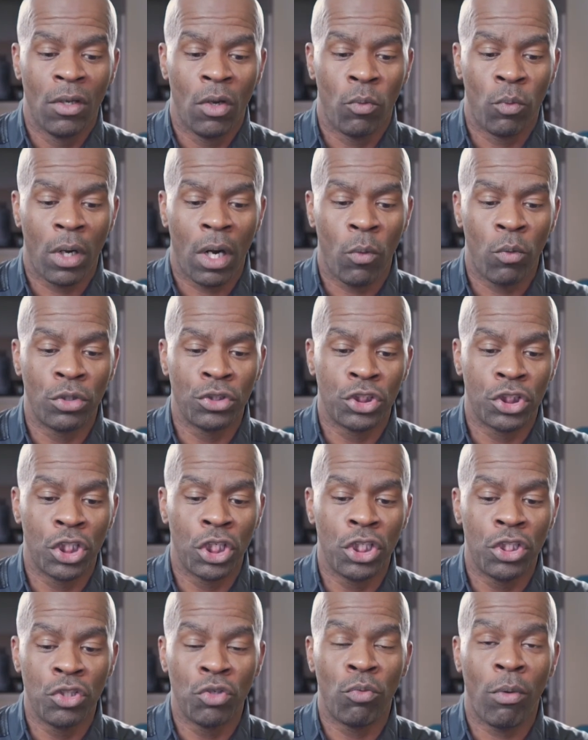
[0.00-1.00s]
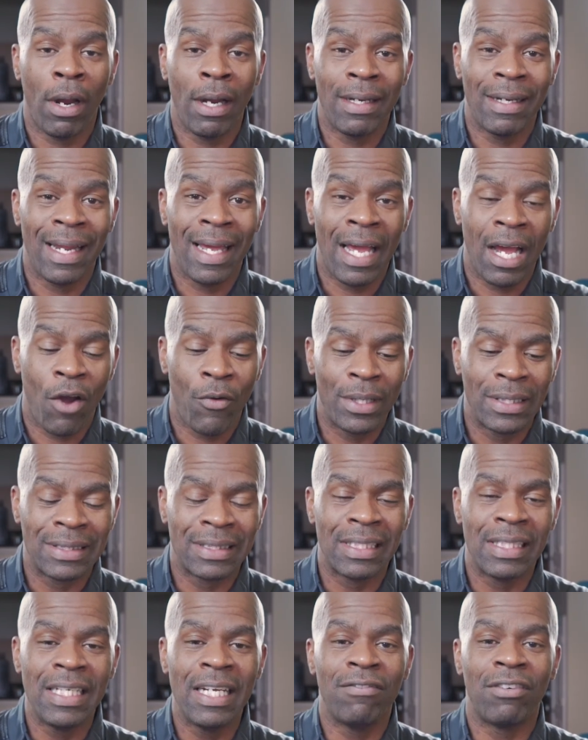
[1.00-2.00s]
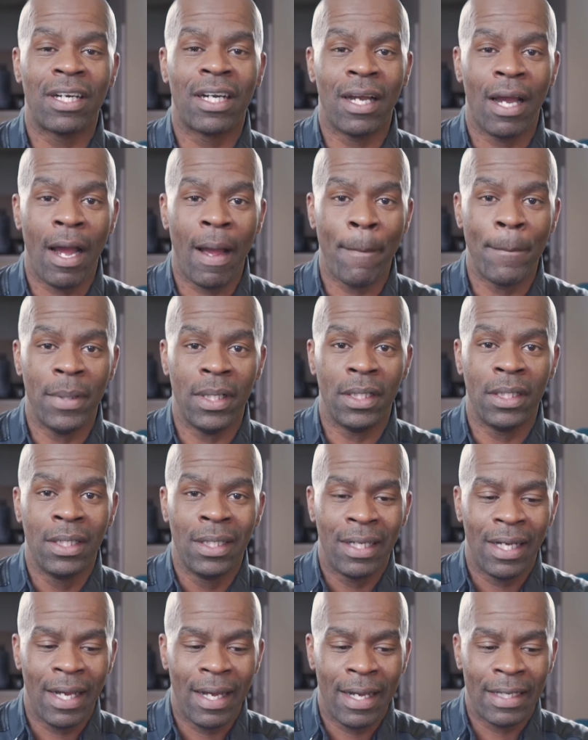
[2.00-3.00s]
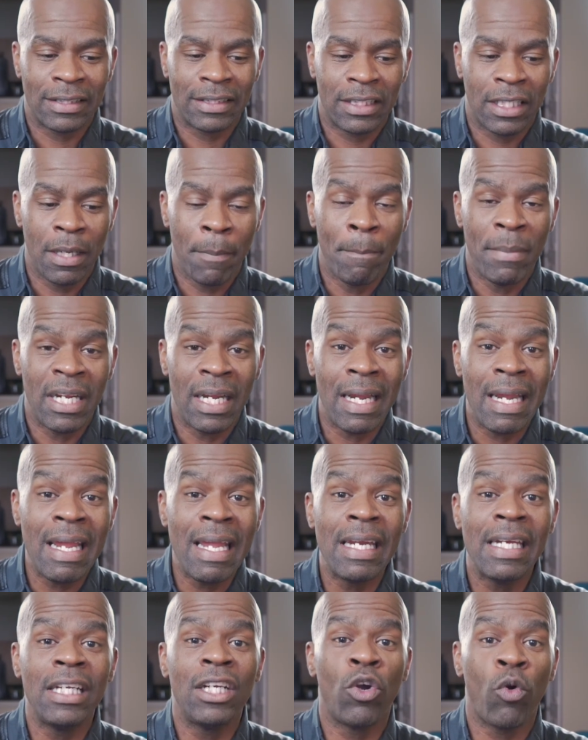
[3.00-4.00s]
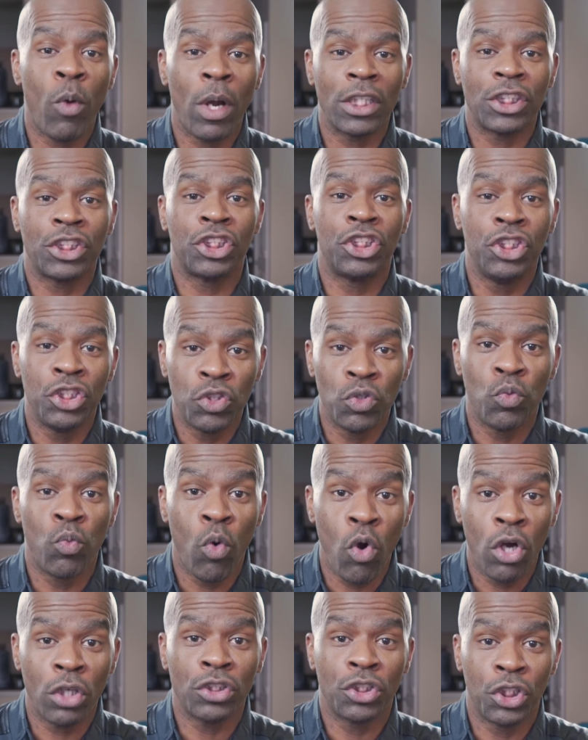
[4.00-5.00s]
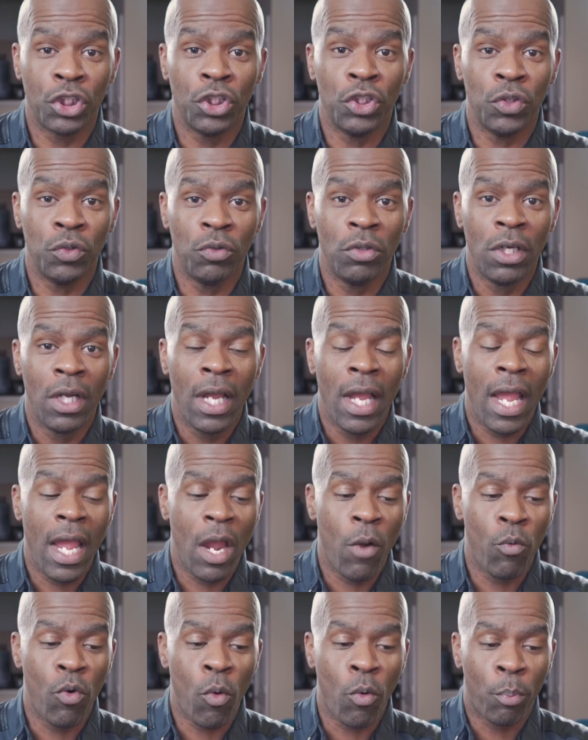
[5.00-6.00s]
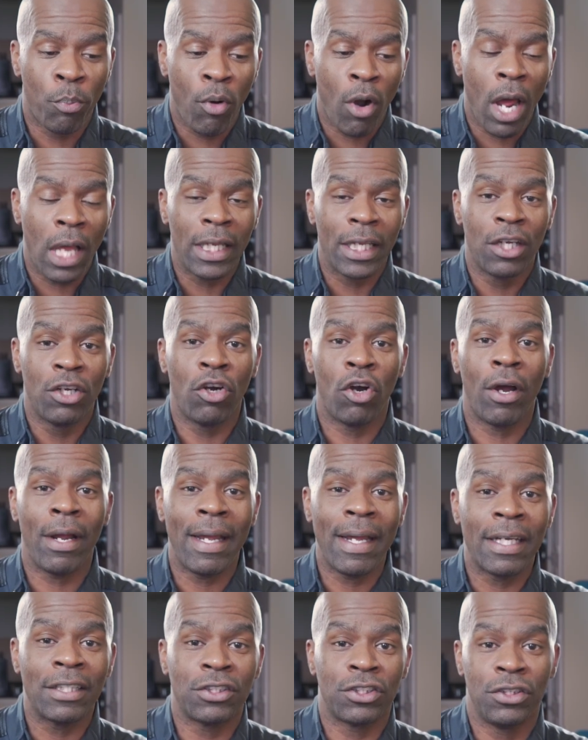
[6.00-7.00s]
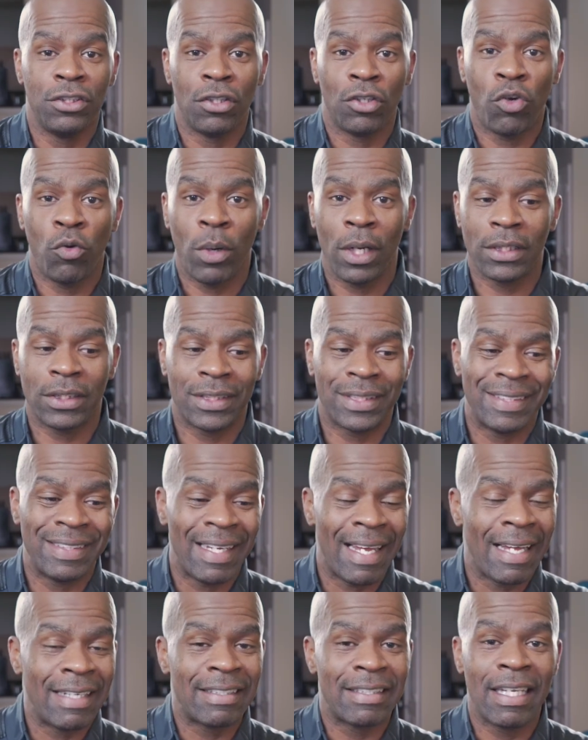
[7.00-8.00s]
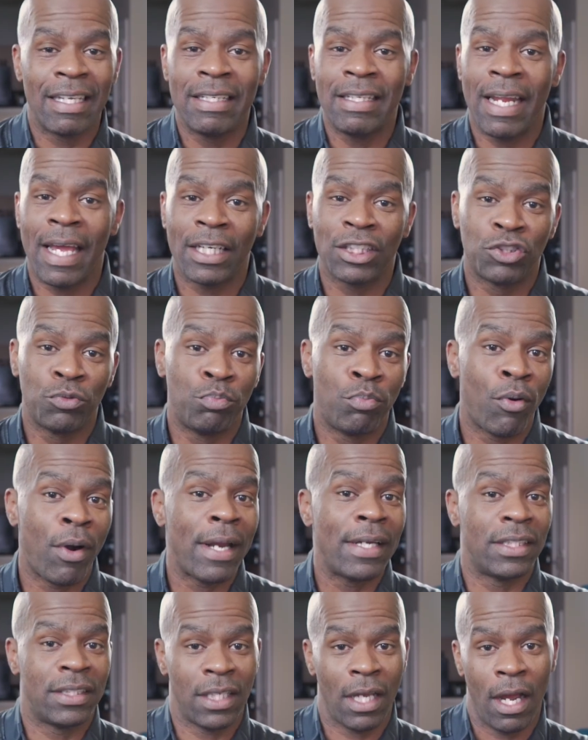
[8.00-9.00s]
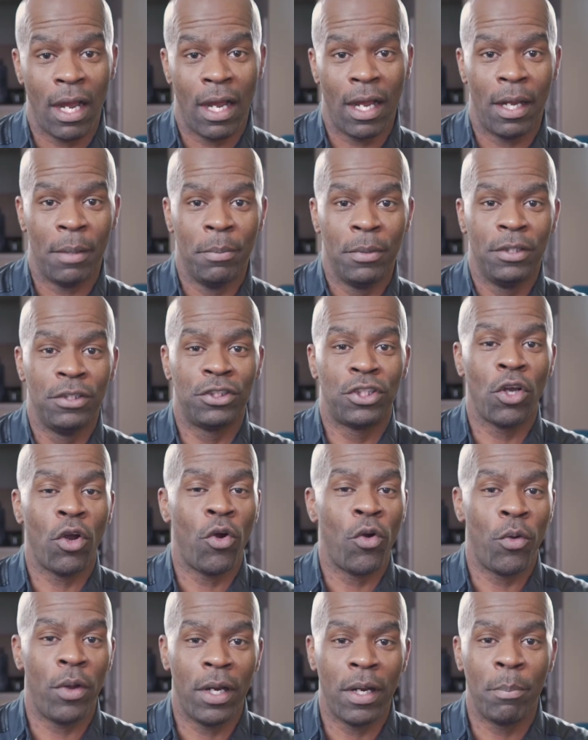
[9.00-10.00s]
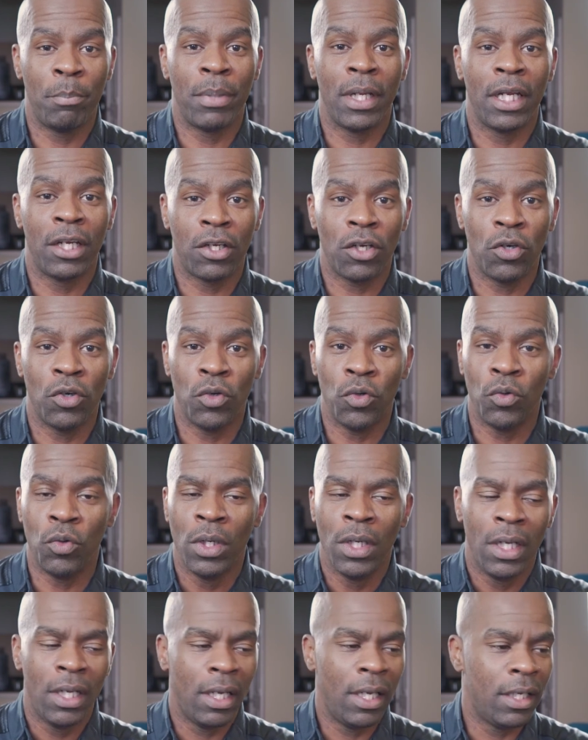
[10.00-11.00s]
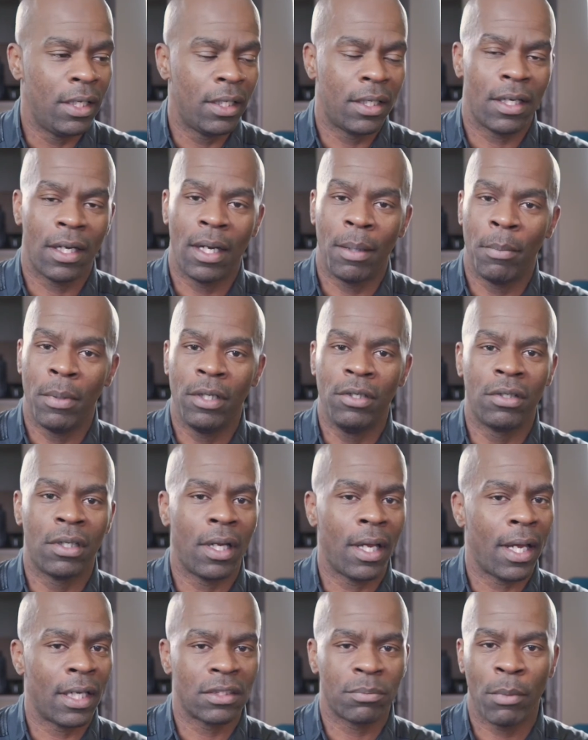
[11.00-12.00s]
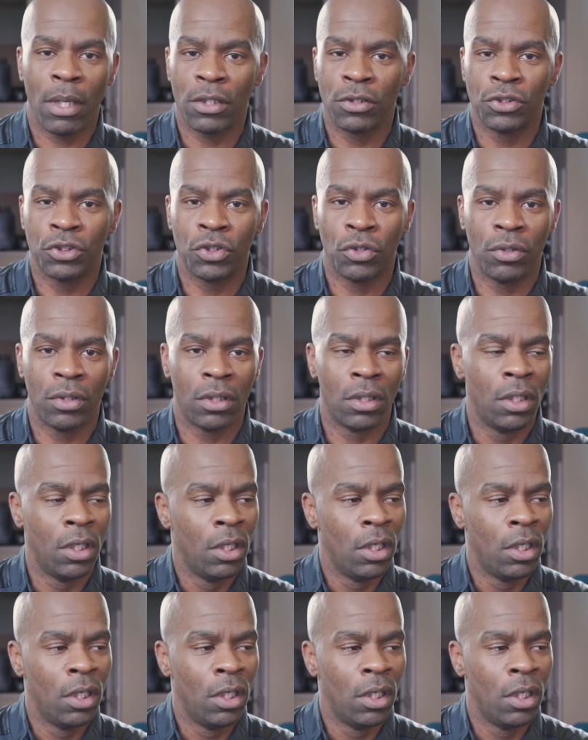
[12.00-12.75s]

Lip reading: What I want you to do right now is leave a comment asking me any question you want to, and we're probably gonna answer your question at the next break time. So it'd be cool. Any comment, you can ask Michael Jr.